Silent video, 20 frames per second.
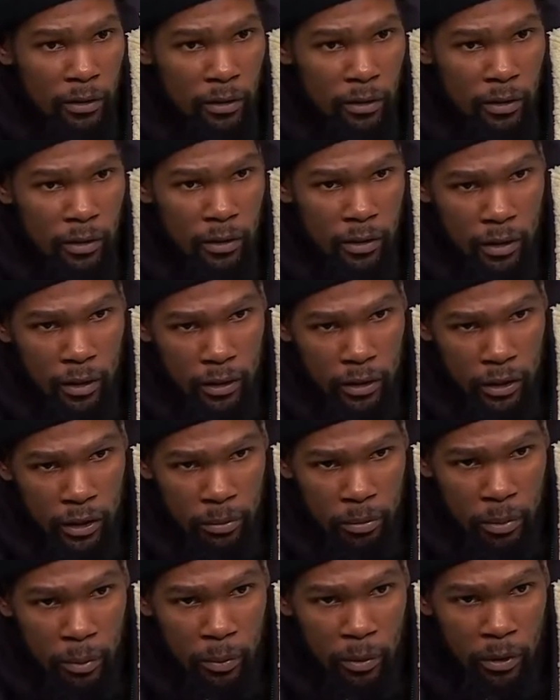So it's an
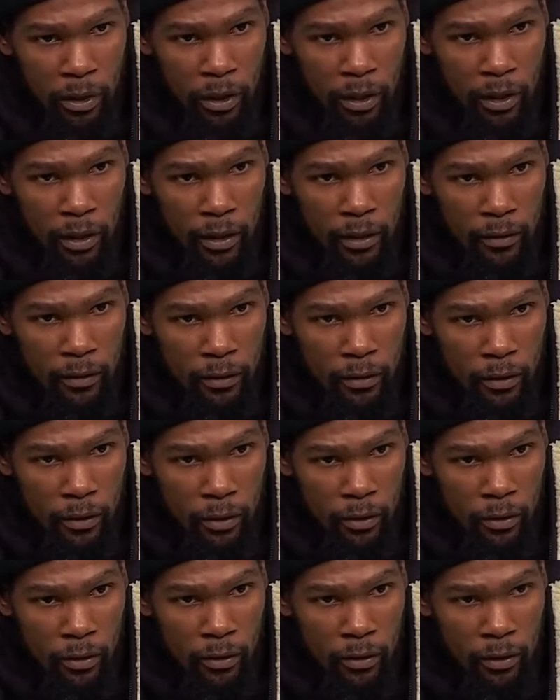adjustment period,
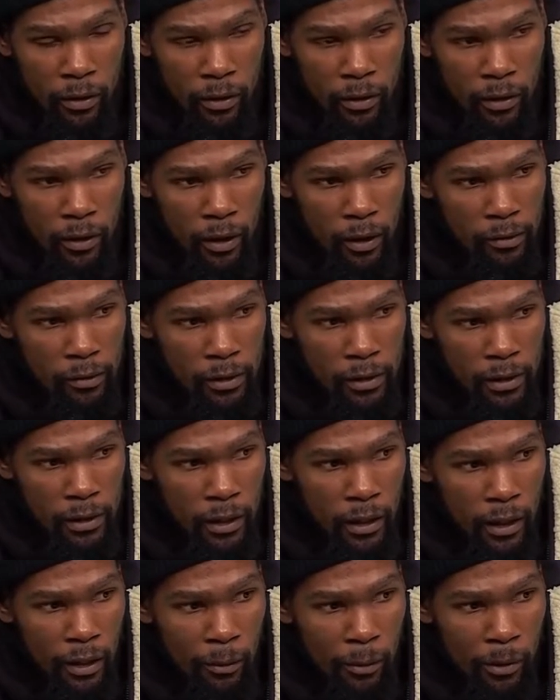and
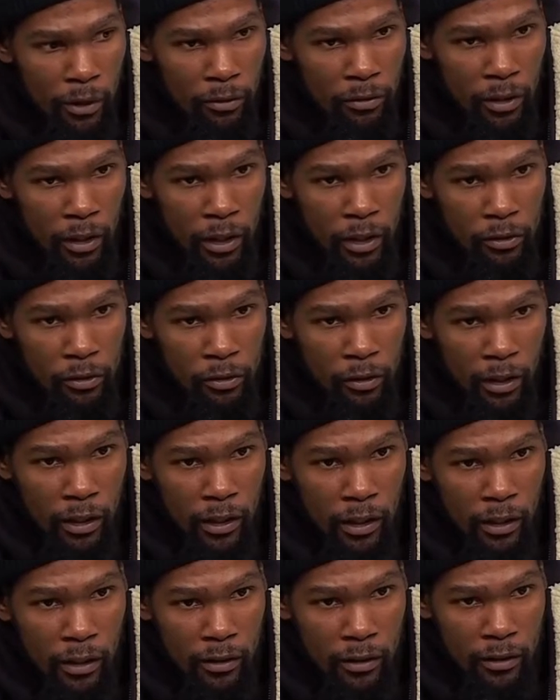obviously coming off an
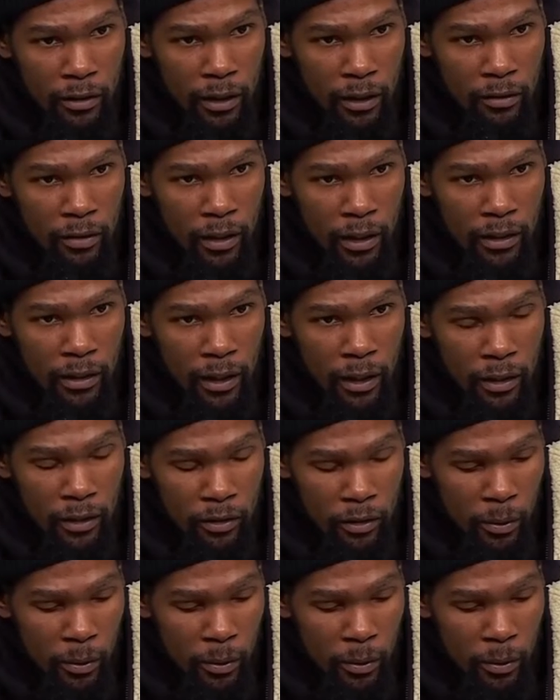injury and stuff like that.